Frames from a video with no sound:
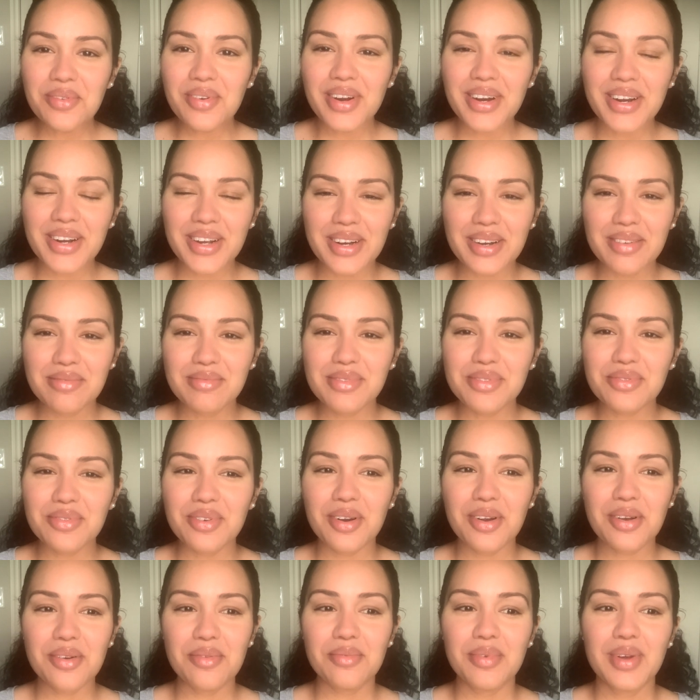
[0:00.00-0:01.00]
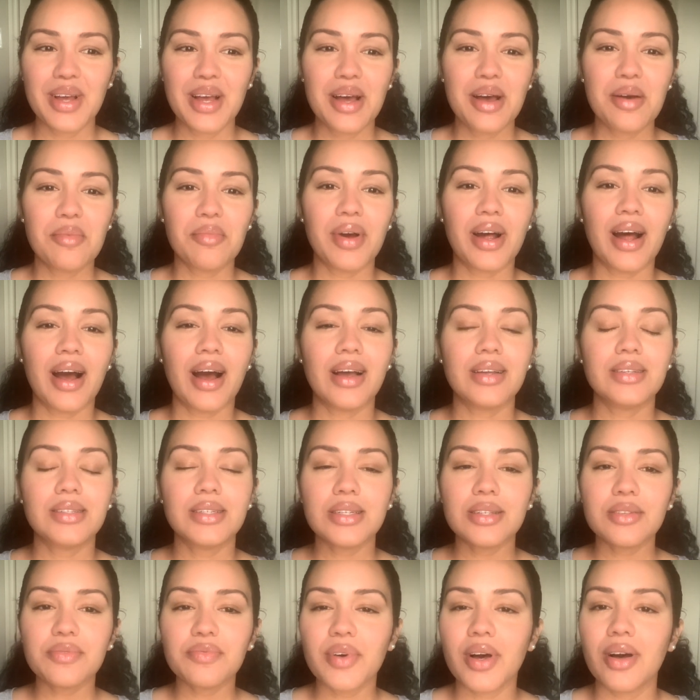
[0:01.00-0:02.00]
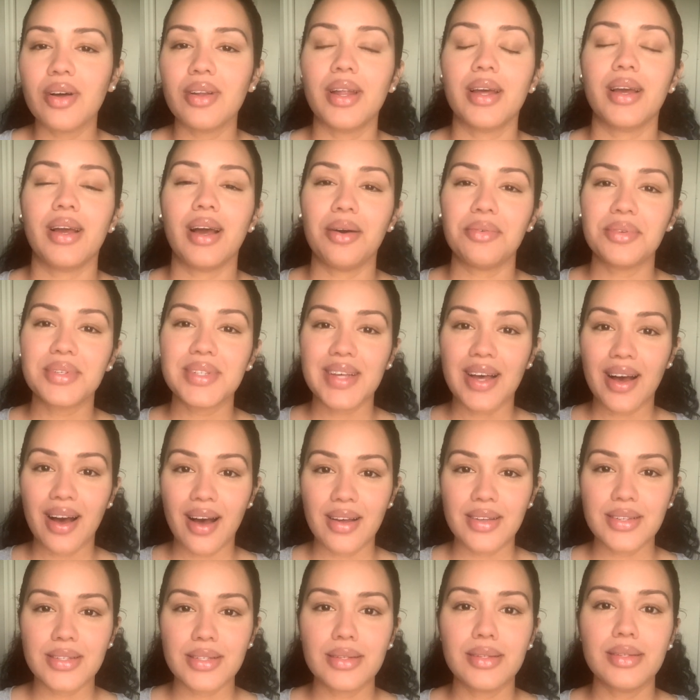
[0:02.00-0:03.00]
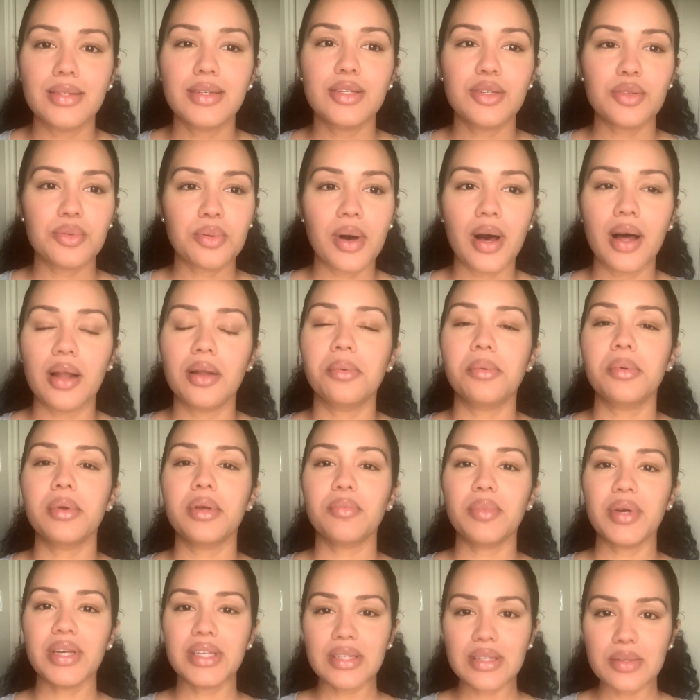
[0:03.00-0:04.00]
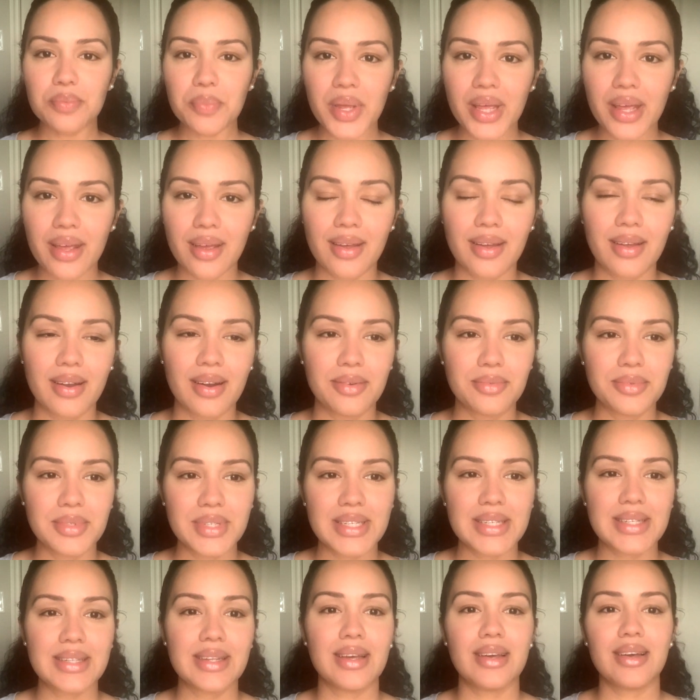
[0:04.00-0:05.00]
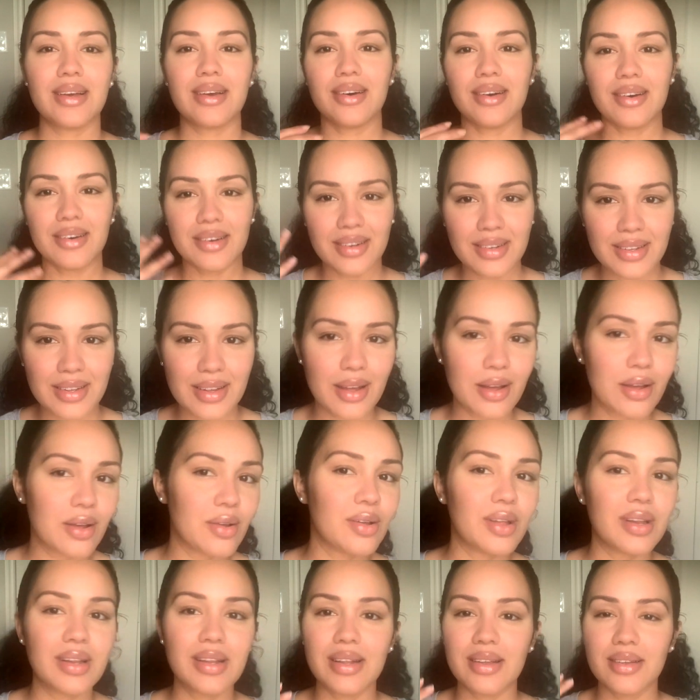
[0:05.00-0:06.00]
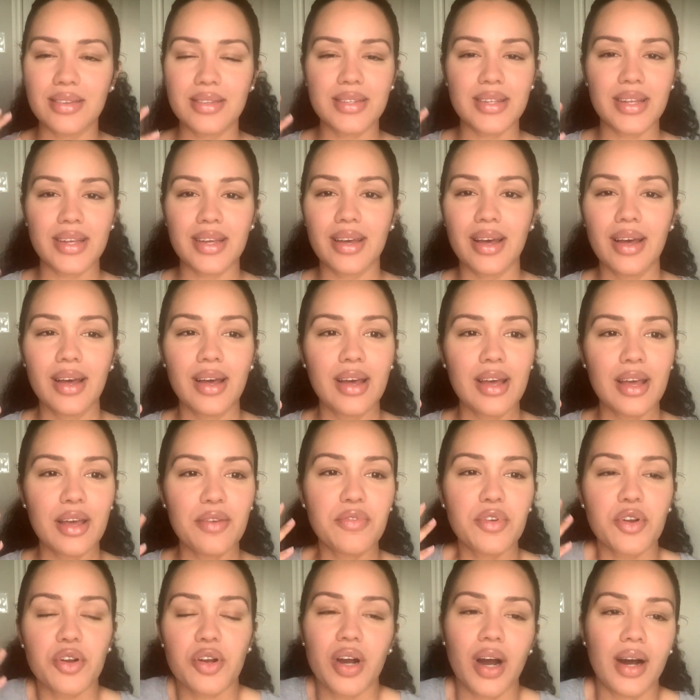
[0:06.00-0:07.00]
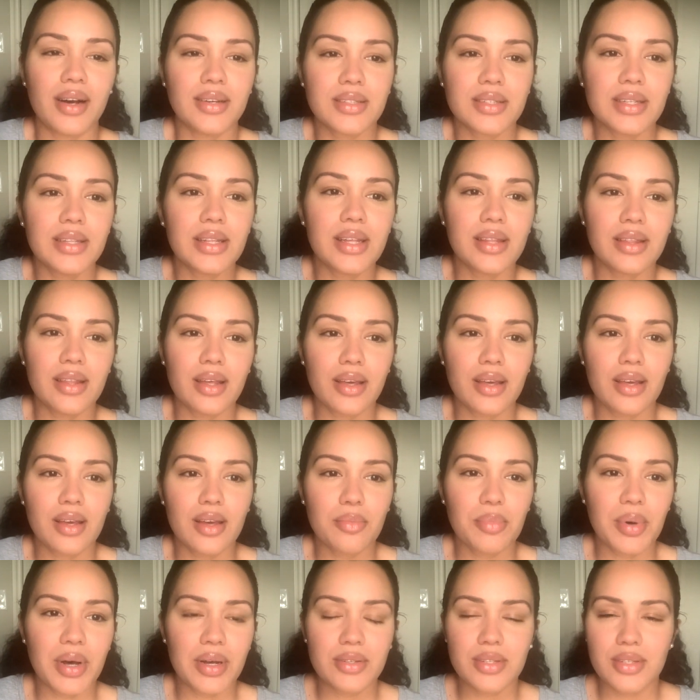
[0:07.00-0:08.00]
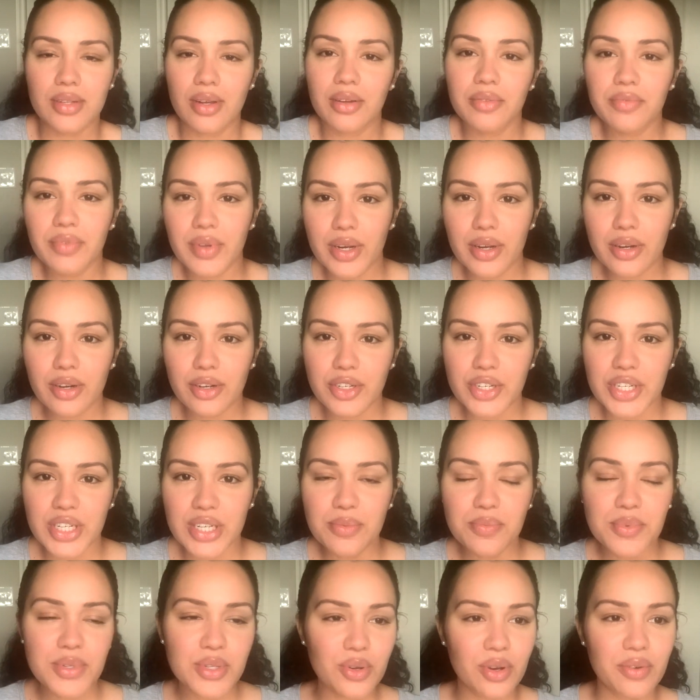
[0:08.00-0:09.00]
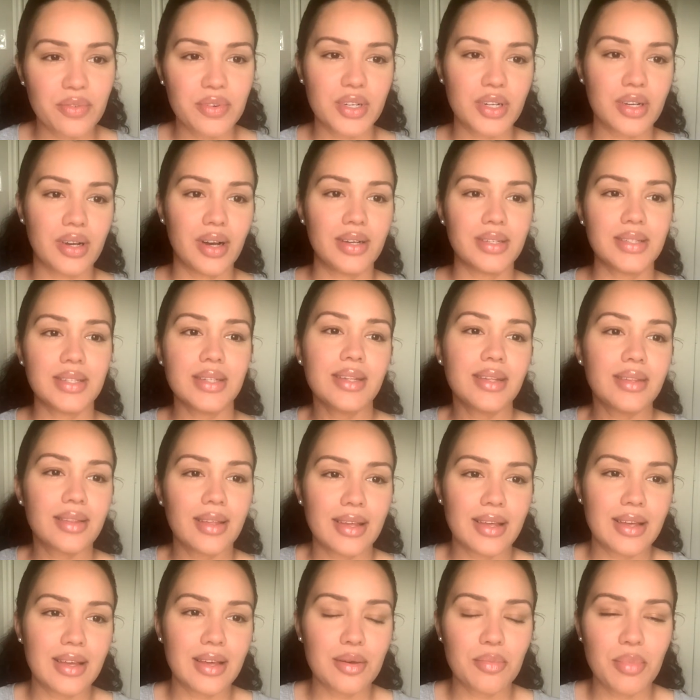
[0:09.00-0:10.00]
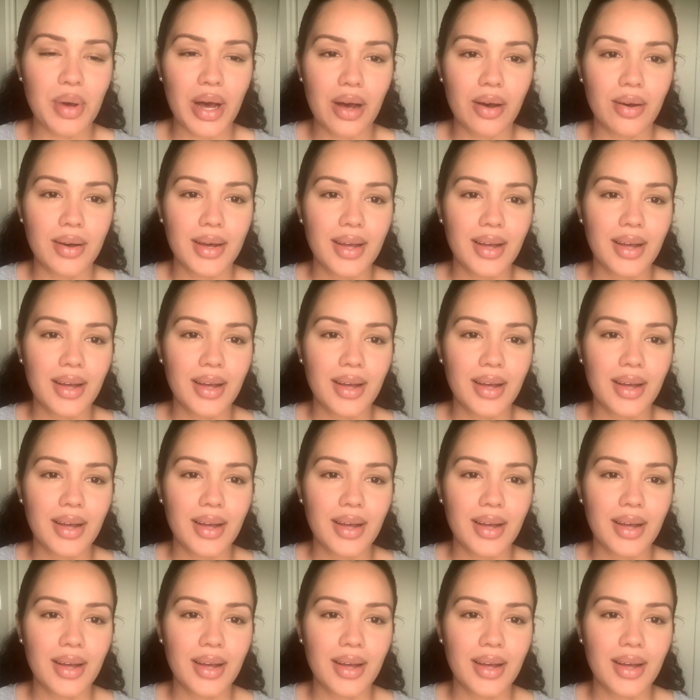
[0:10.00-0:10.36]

it comes from, but I just felt like I was constantly swallowing my spit. And I'm just like, it's like if you're constantly thinking about salt and vinegar chips, or you're constantly thinking about